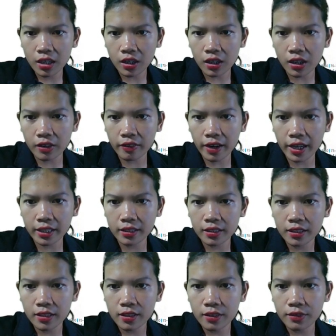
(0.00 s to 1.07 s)
All right,
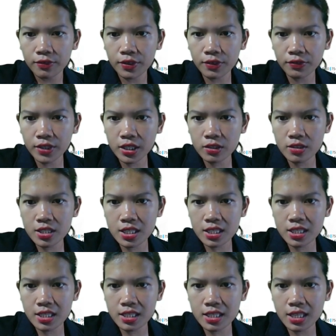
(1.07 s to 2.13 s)
50 to
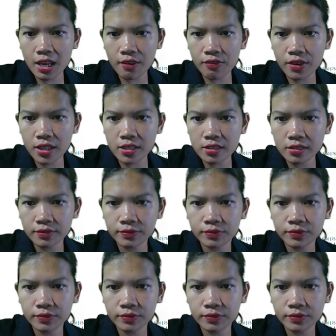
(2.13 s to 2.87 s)
67